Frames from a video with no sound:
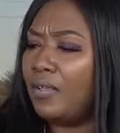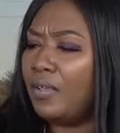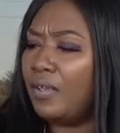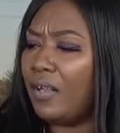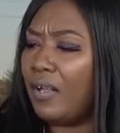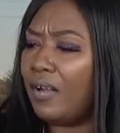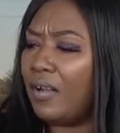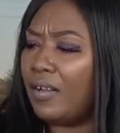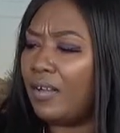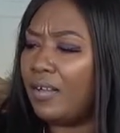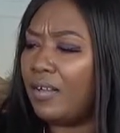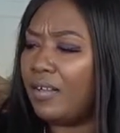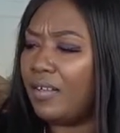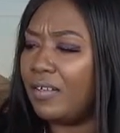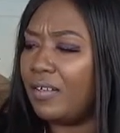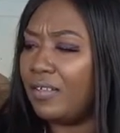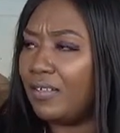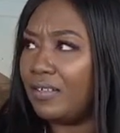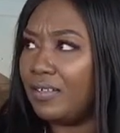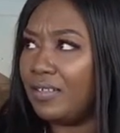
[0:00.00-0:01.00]
what's her name?
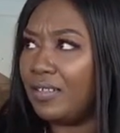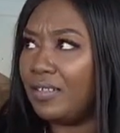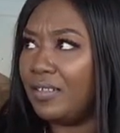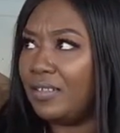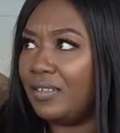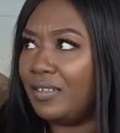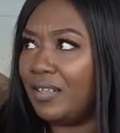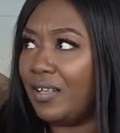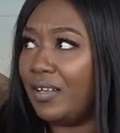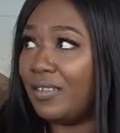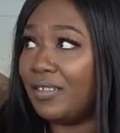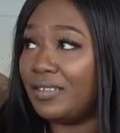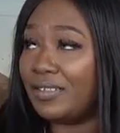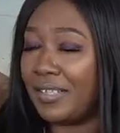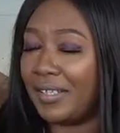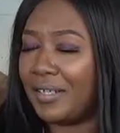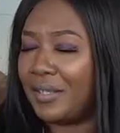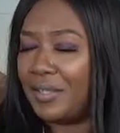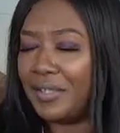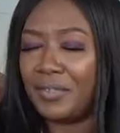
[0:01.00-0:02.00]
Robyn
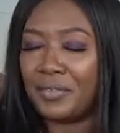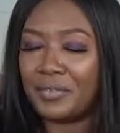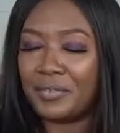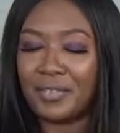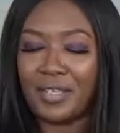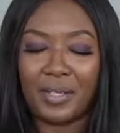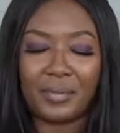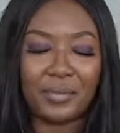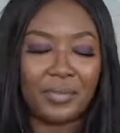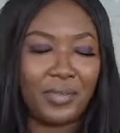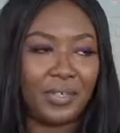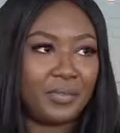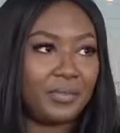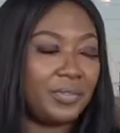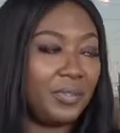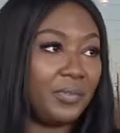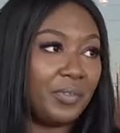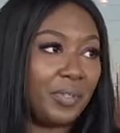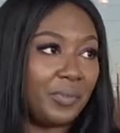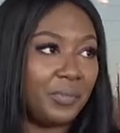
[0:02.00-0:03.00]
Lawley. Lawless.
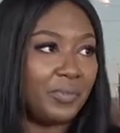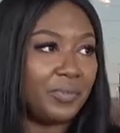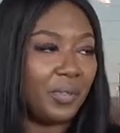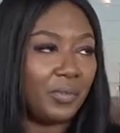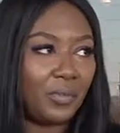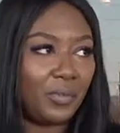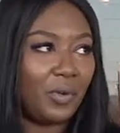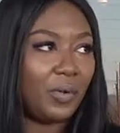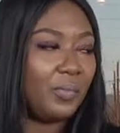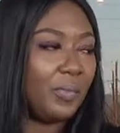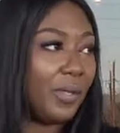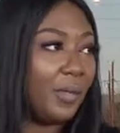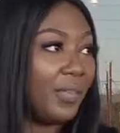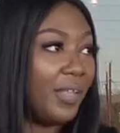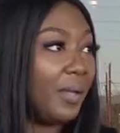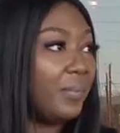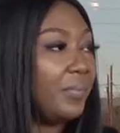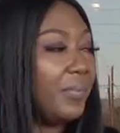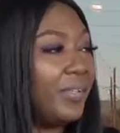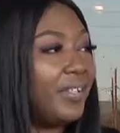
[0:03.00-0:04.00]
I can't get her name correct.
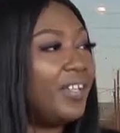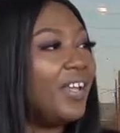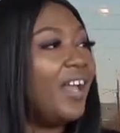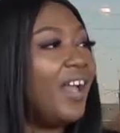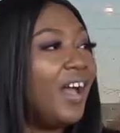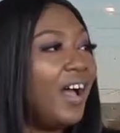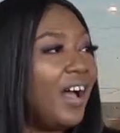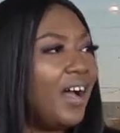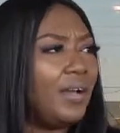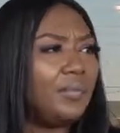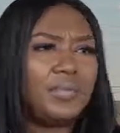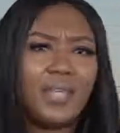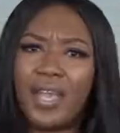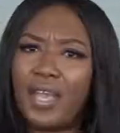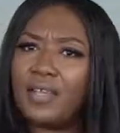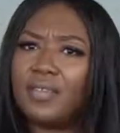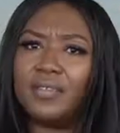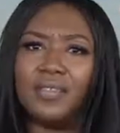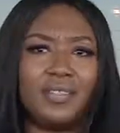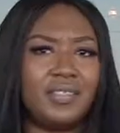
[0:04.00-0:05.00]
Don't quote me on
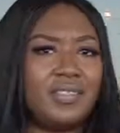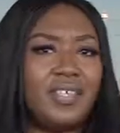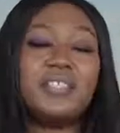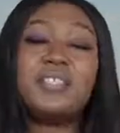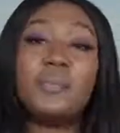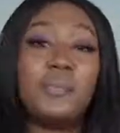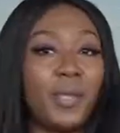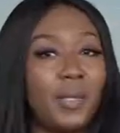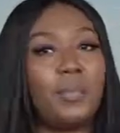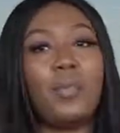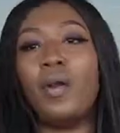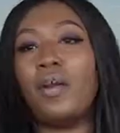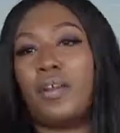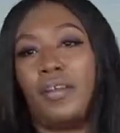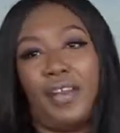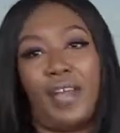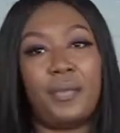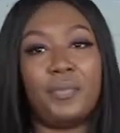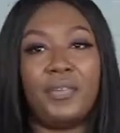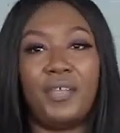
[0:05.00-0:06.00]
that. But uh,
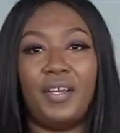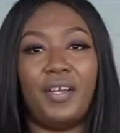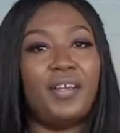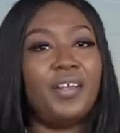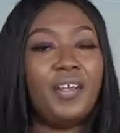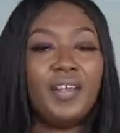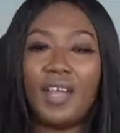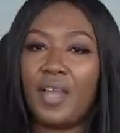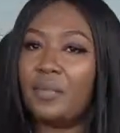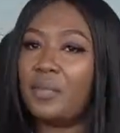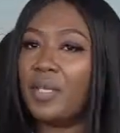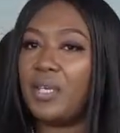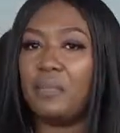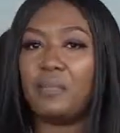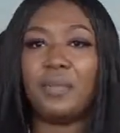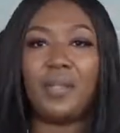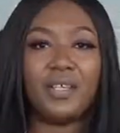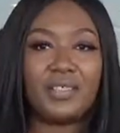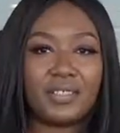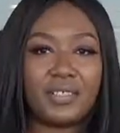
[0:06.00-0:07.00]
yeah, it's, it's a big
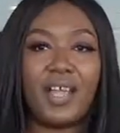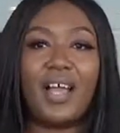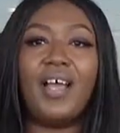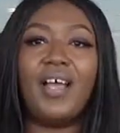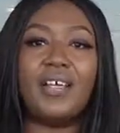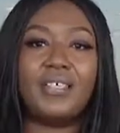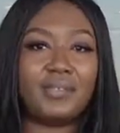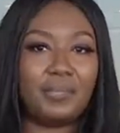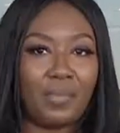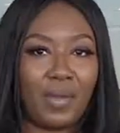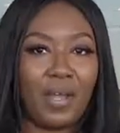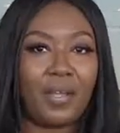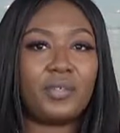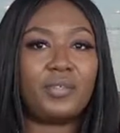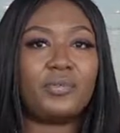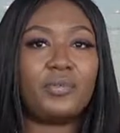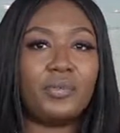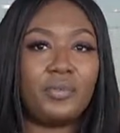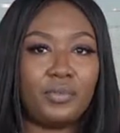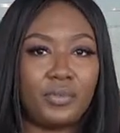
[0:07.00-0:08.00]
market out there. I mean,
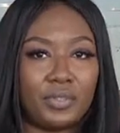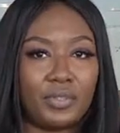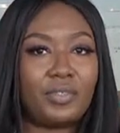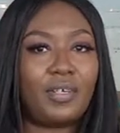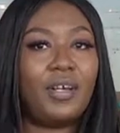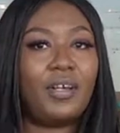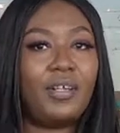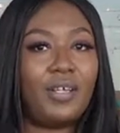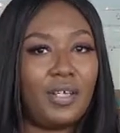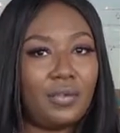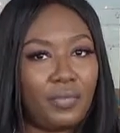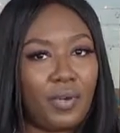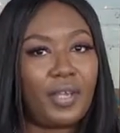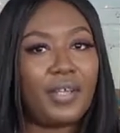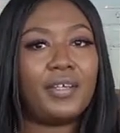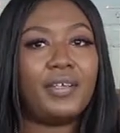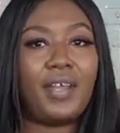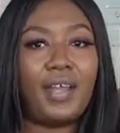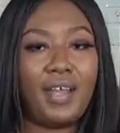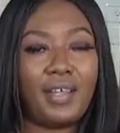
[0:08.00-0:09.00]
plus size
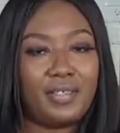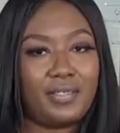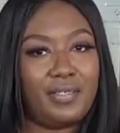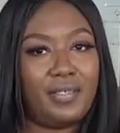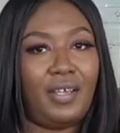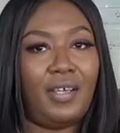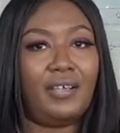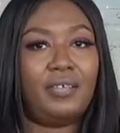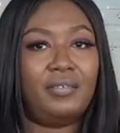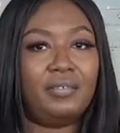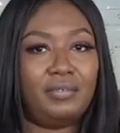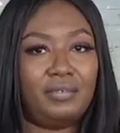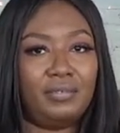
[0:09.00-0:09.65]
models can get